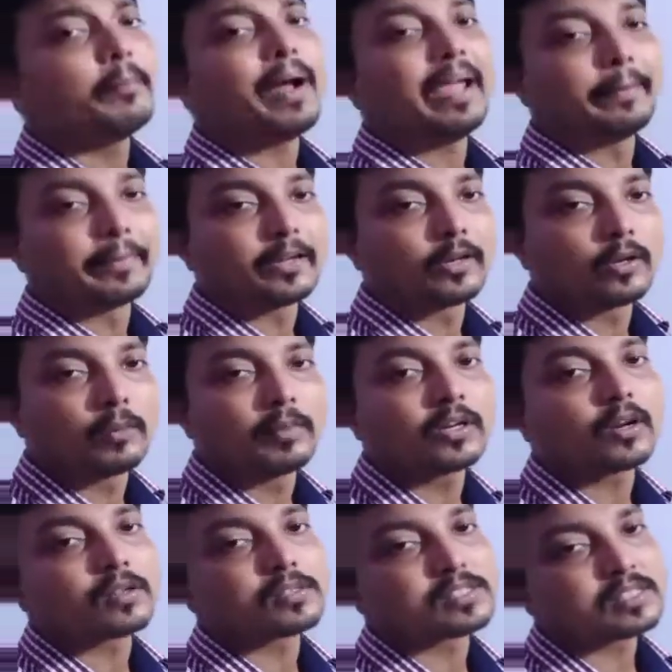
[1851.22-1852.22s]
5
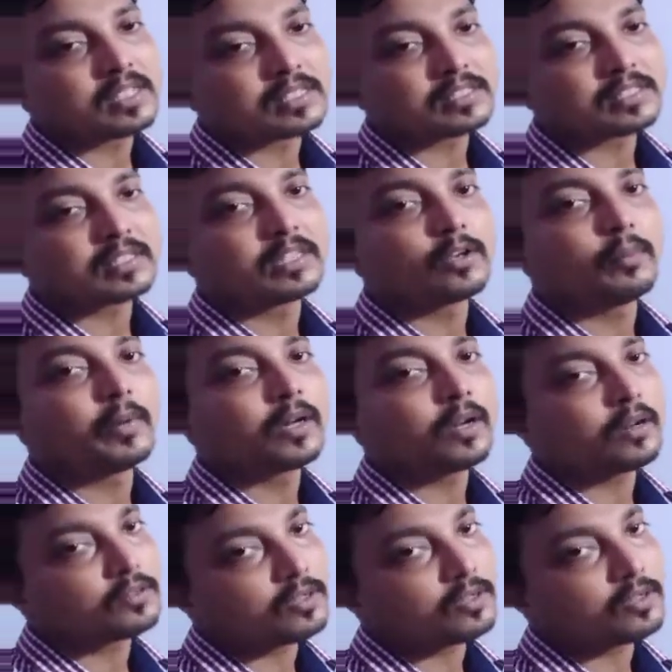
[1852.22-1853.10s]
kilometer or 6 kilometer,